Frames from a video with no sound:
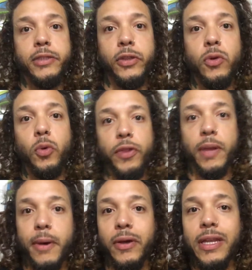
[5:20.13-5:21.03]
so the cool
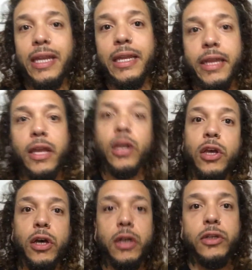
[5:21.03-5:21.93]
thing about eating
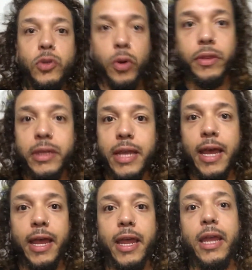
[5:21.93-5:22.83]
good during the
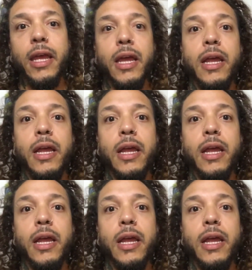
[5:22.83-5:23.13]
day,